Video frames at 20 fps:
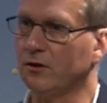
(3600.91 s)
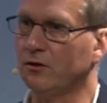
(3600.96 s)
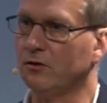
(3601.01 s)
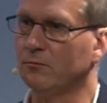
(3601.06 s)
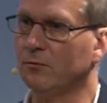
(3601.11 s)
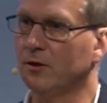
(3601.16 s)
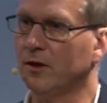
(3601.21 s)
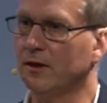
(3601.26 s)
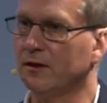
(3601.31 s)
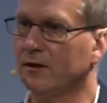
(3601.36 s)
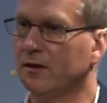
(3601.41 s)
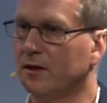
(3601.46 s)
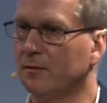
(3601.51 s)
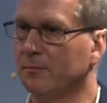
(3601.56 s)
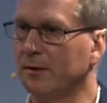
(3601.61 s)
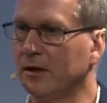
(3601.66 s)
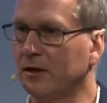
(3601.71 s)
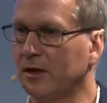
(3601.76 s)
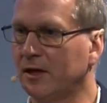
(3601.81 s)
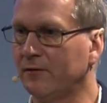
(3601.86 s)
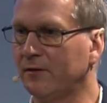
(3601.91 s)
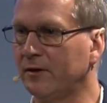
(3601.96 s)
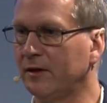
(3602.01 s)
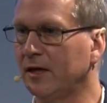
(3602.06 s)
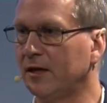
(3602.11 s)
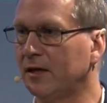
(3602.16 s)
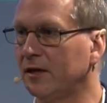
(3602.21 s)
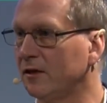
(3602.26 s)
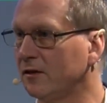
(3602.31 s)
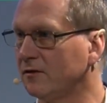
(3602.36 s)
you might think about having
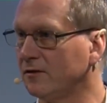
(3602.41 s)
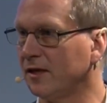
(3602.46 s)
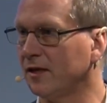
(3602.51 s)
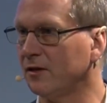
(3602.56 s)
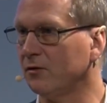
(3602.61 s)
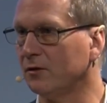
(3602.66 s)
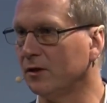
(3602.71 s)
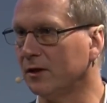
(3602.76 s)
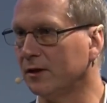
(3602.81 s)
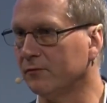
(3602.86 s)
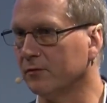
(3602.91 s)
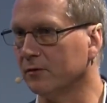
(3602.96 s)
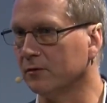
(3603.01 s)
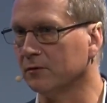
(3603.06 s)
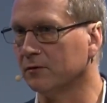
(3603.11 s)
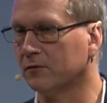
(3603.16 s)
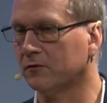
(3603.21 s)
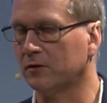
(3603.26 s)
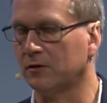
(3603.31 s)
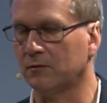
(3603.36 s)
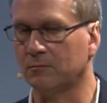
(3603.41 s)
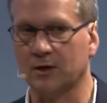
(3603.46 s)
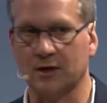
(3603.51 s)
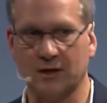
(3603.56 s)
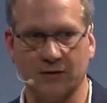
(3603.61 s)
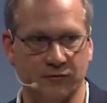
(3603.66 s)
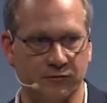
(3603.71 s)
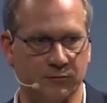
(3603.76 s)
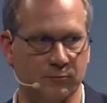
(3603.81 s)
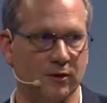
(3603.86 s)
that at a town level. So you might
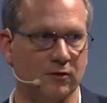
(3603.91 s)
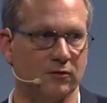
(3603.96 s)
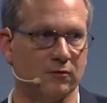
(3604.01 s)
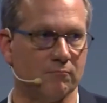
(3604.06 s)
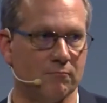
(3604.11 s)
have somebody to